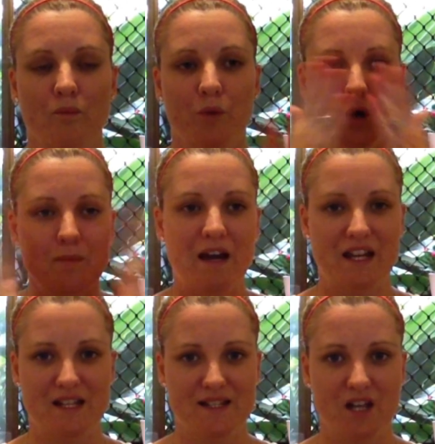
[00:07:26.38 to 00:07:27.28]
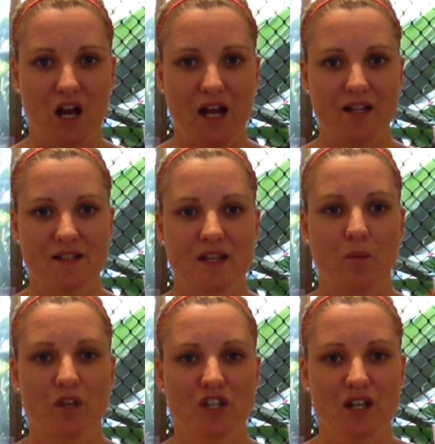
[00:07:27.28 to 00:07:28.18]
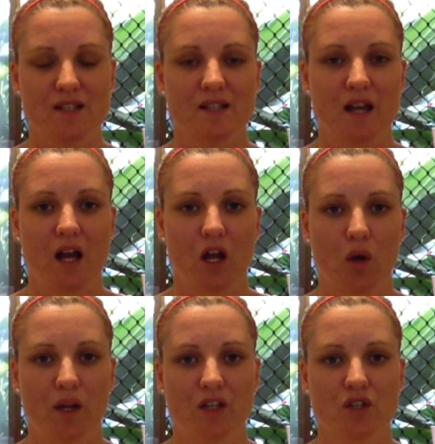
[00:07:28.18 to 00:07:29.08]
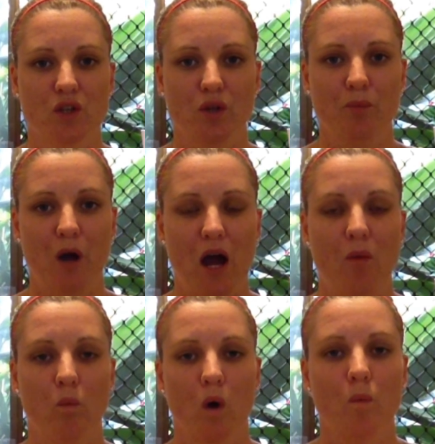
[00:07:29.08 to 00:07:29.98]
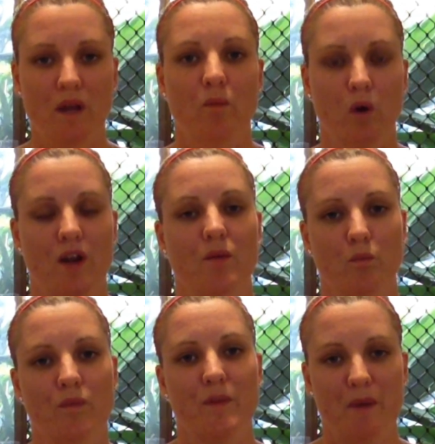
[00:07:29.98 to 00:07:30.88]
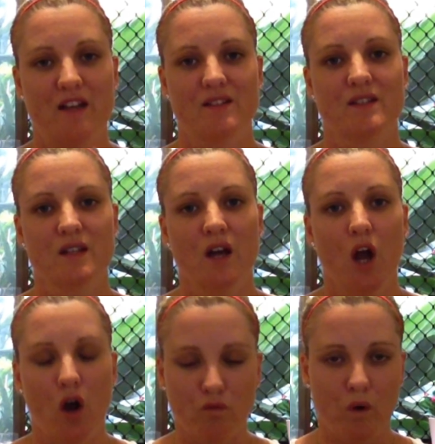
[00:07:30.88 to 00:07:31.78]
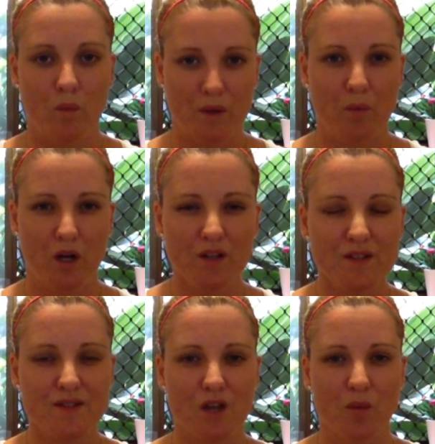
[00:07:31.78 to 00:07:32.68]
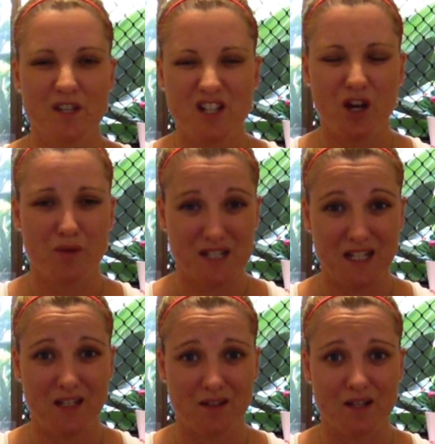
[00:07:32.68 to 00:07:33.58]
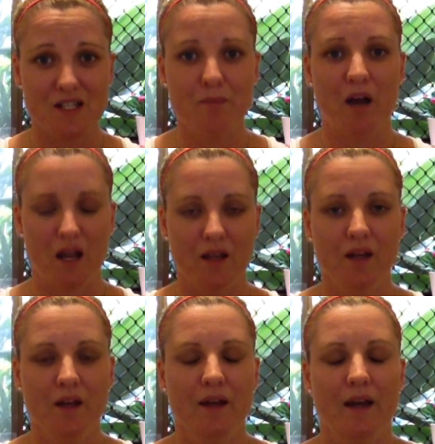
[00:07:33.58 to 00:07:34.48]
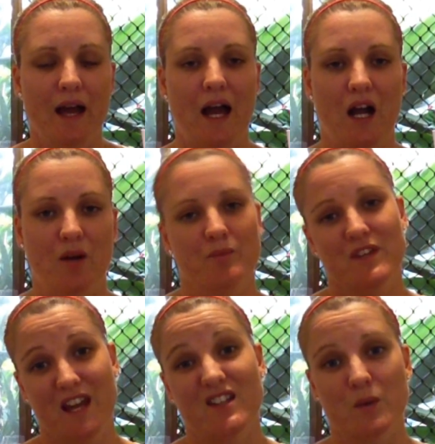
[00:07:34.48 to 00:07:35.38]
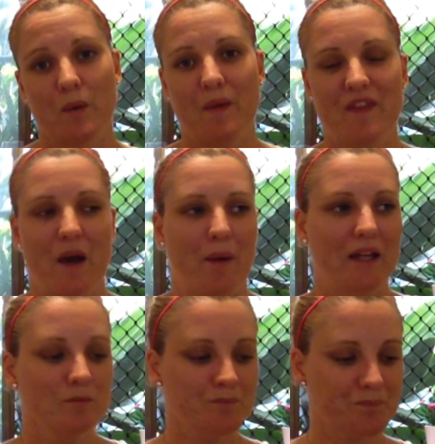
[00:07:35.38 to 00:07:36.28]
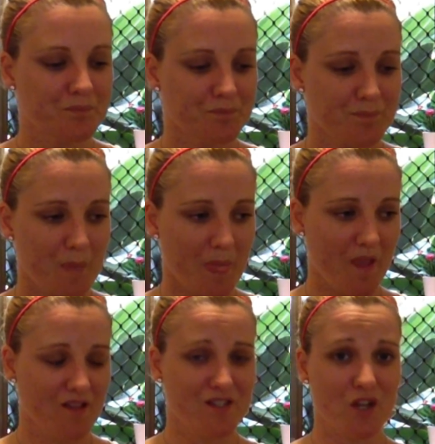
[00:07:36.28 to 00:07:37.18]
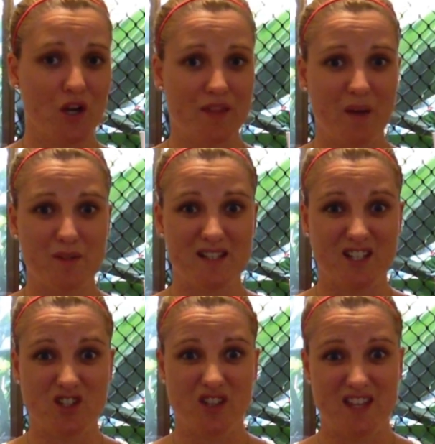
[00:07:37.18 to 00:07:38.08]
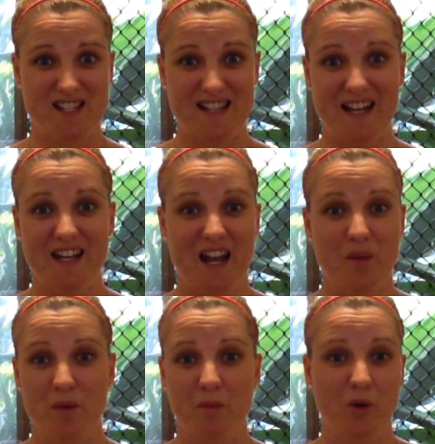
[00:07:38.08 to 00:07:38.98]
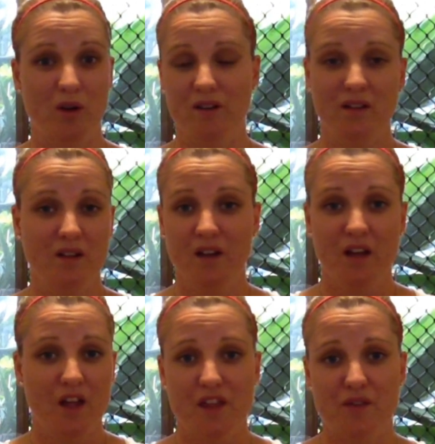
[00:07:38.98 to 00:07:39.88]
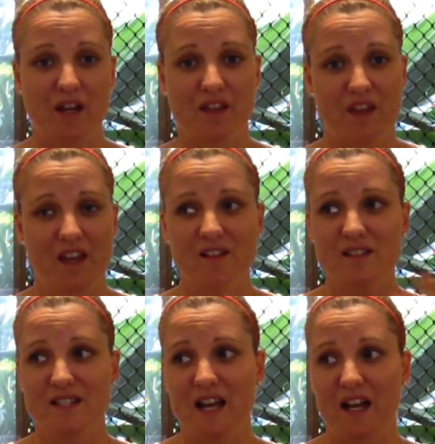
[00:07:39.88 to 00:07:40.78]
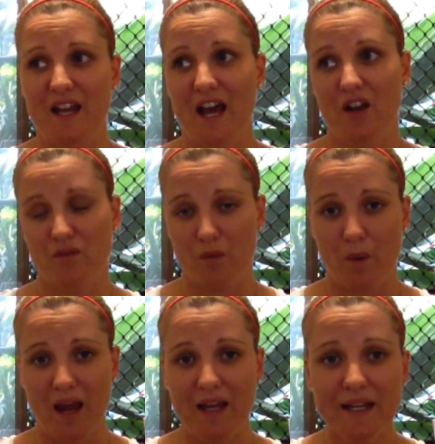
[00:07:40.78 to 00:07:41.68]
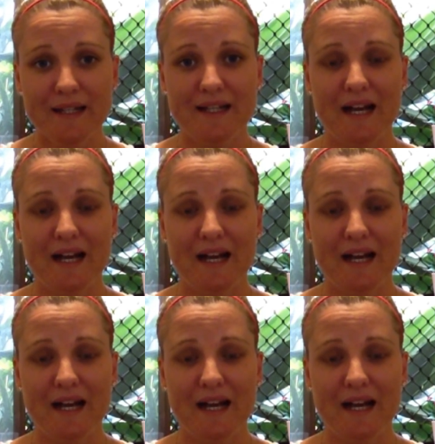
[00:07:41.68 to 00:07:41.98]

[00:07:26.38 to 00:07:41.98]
put money aside and said we just are going to buy what we want and the best of what we want. So we didn't go ridiculous, but yeah, so we went that way. So that was literally the Saturday. We bought 3 things done out of the way.